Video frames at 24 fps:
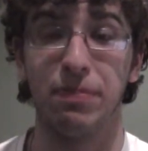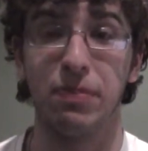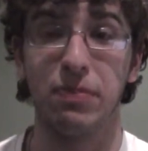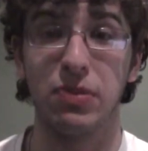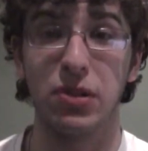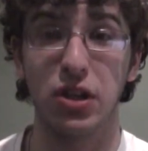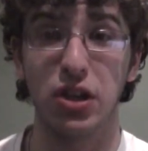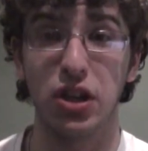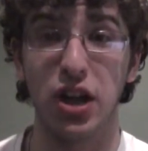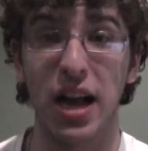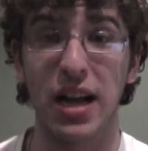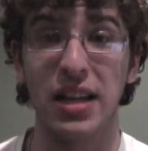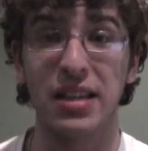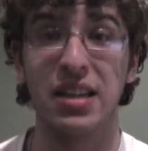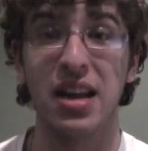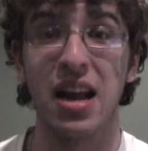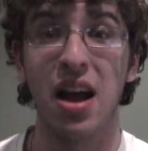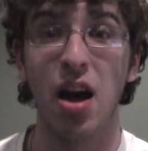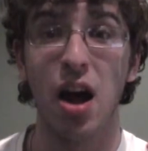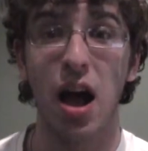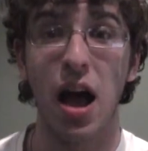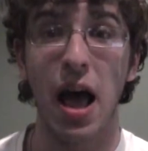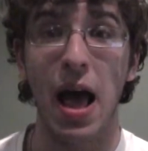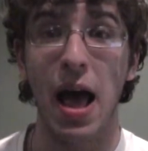suggests.
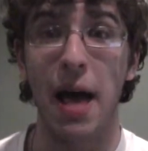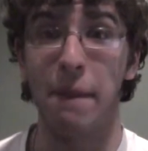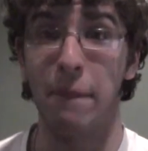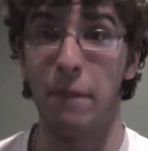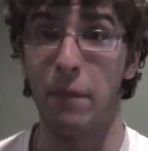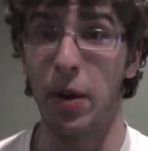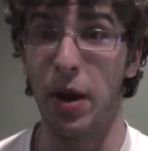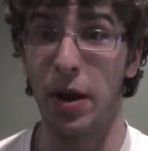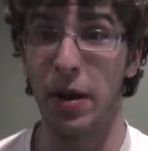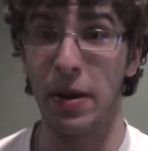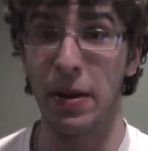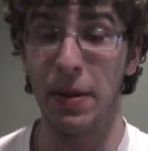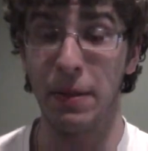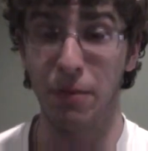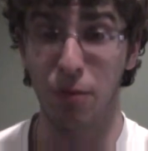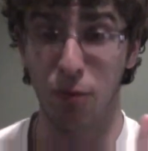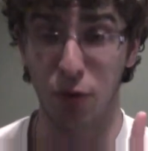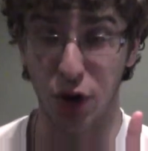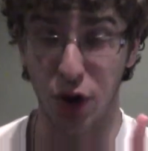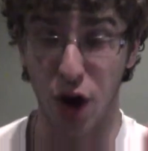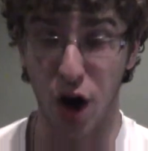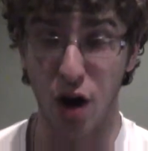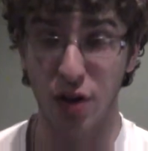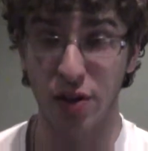But
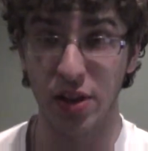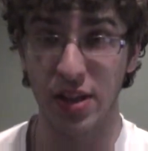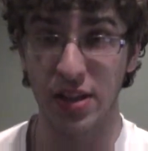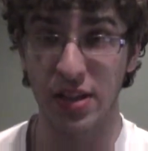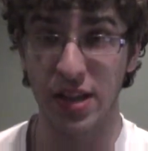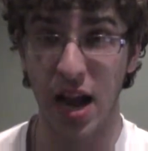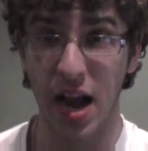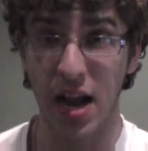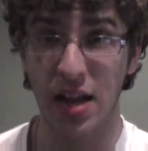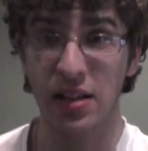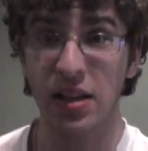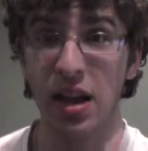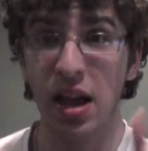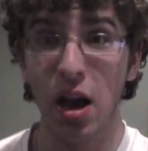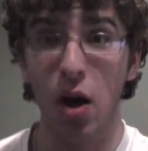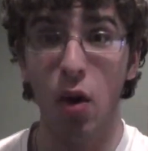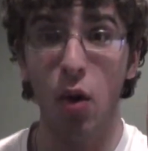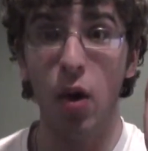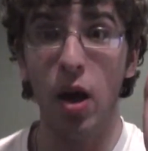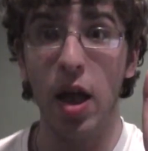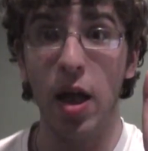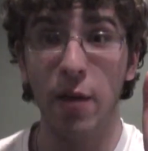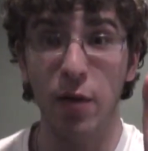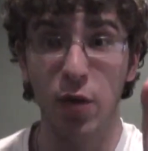regardless, guys,
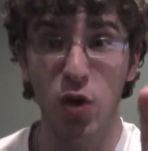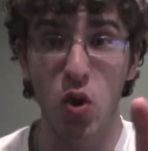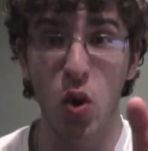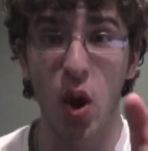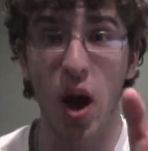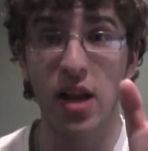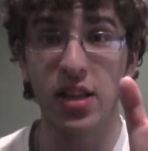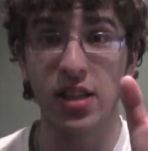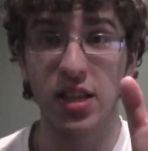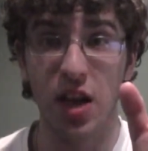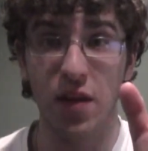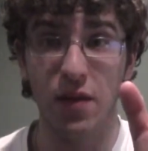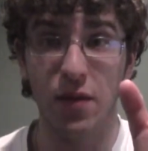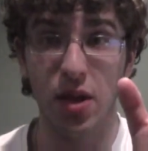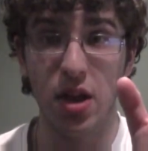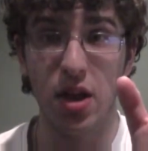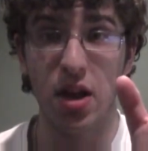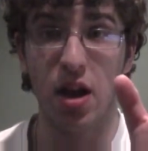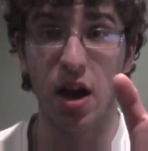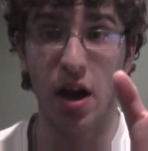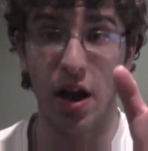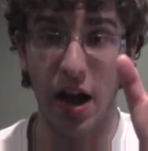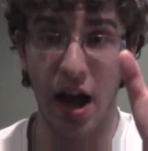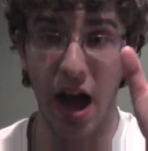if you guys give
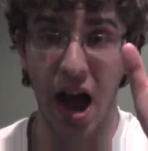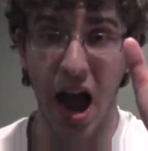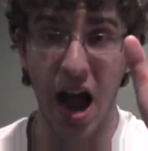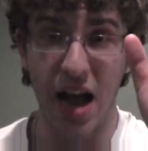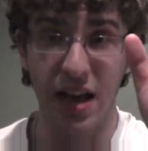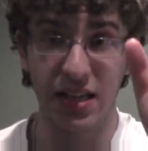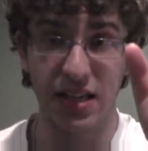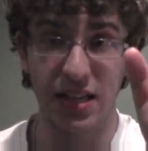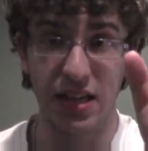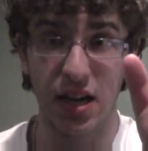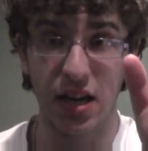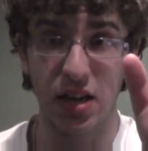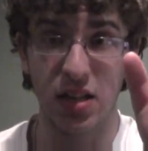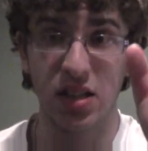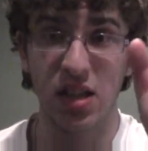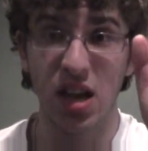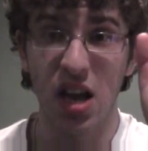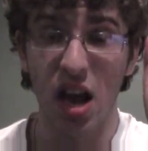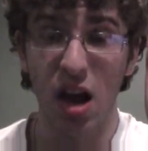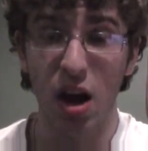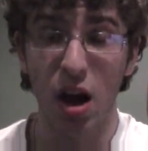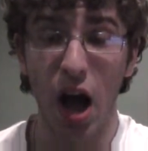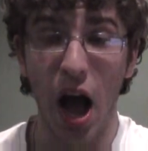me ideas,